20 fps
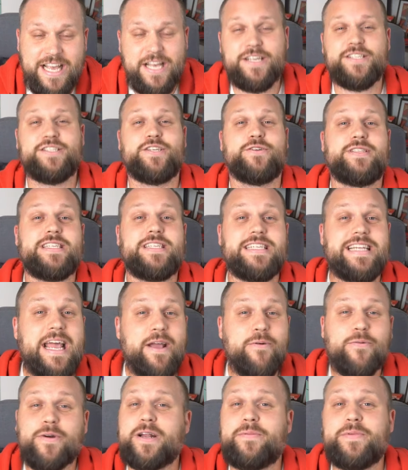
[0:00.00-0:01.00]
So today
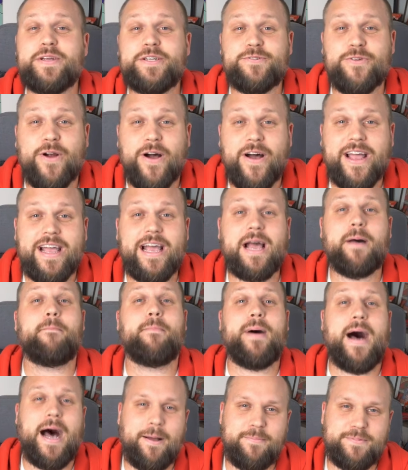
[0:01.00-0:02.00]
we're gonna be drawing
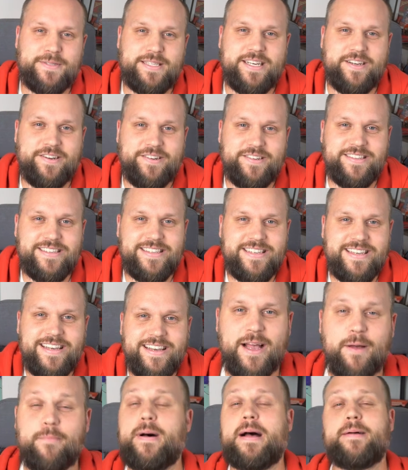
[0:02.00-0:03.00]
popsicles.
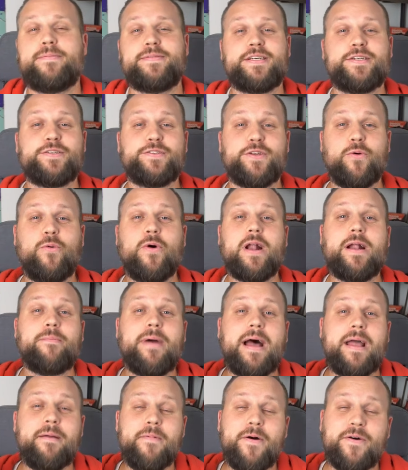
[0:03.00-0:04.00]
Popsicles are one of
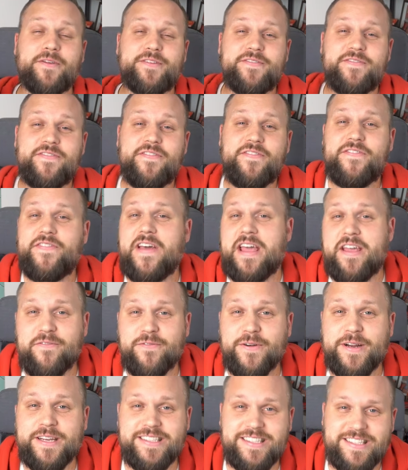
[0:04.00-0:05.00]
my most
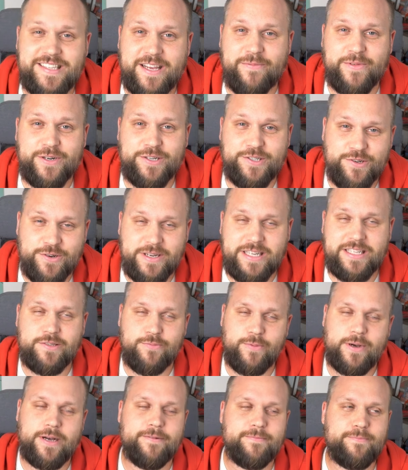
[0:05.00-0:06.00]
favorite summer treats,
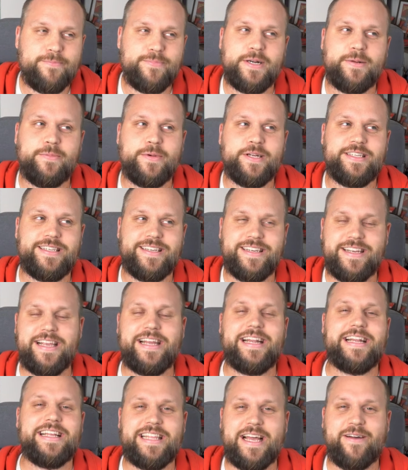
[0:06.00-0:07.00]
well, pretty much
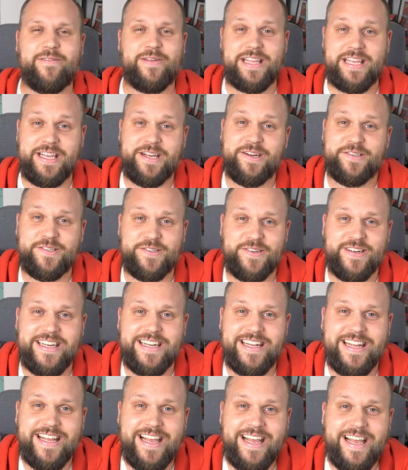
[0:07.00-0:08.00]
any time of the year
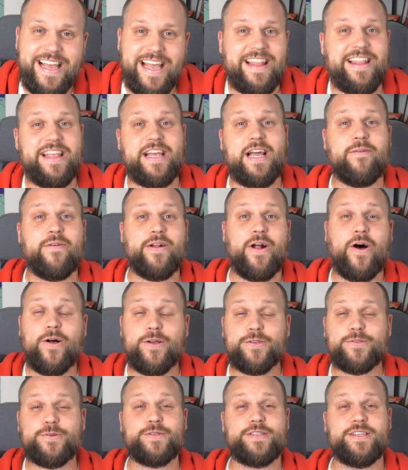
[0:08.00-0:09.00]
treat. And they come in
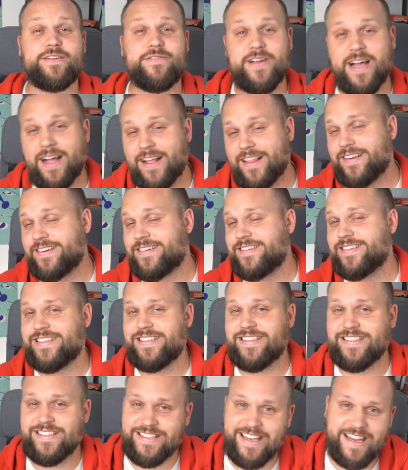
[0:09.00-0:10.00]
all sorts of colors
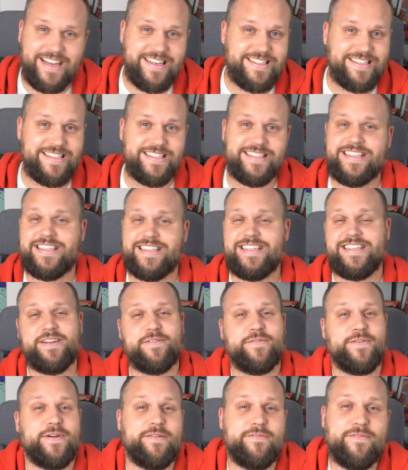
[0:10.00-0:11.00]
and sizes and
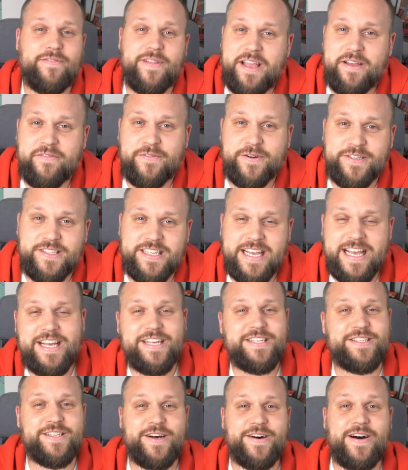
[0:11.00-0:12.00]
different flavors.
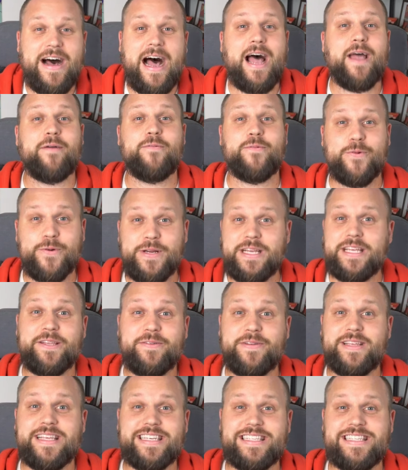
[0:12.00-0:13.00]
So I'm really,
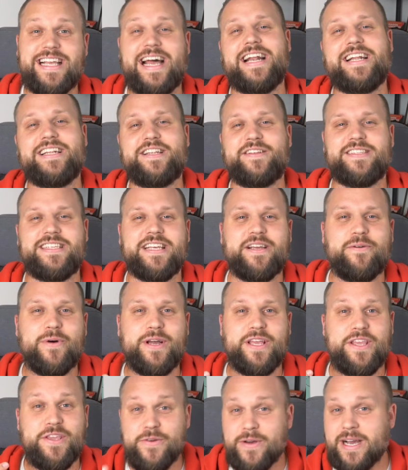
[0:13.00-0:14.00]
really excited to see what
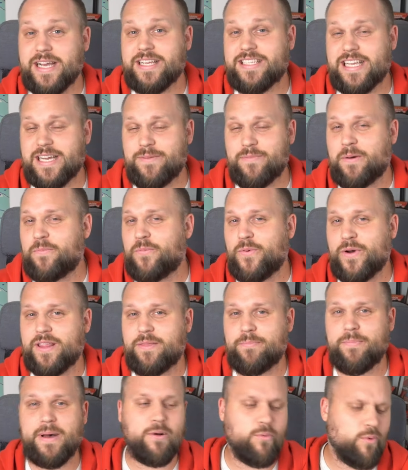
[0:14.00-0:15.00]
you guys come up with,
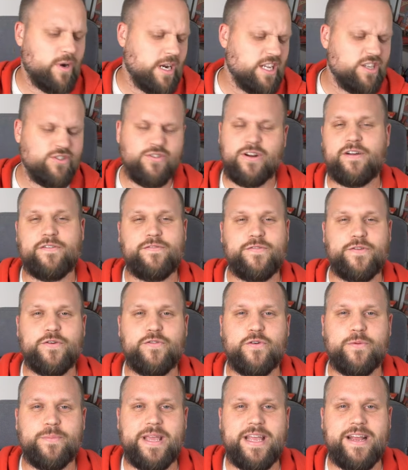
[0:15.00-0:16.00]
but we're gonna draw a few of
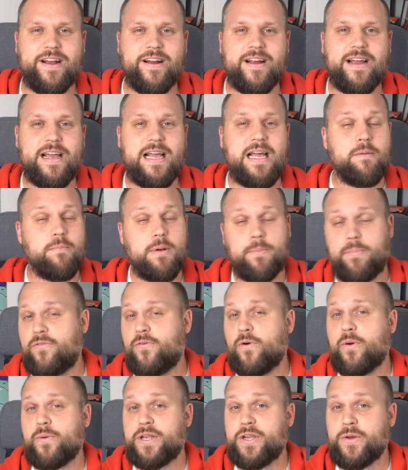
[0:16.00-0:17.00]
them here. But
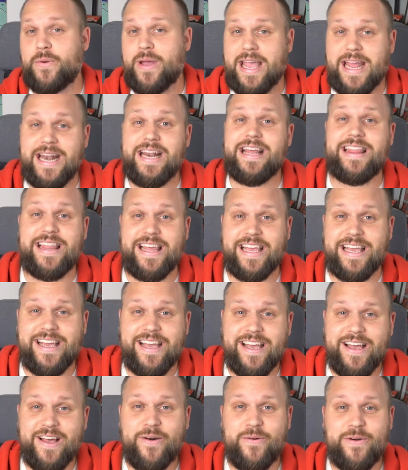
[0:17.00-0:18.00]
before we do anything,
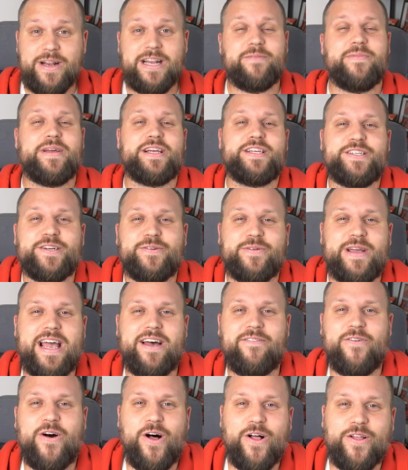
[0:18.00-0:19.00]
we need to make sure we have
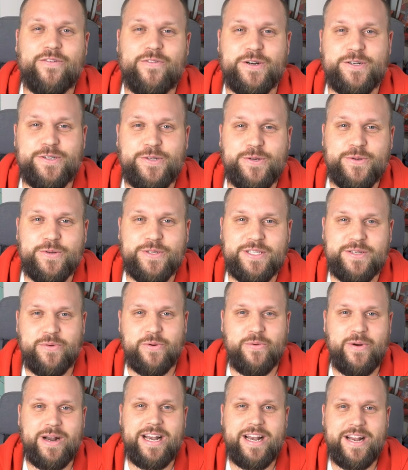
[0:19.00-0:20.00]
all of our tools and
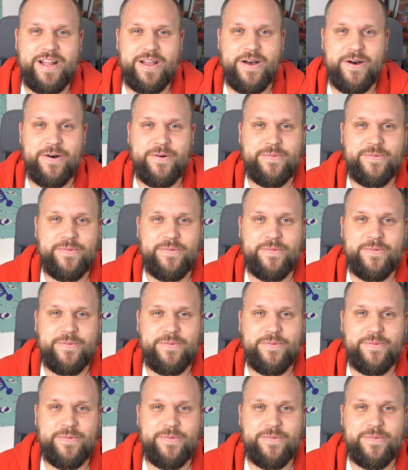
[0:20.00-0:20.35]
we're ready to go.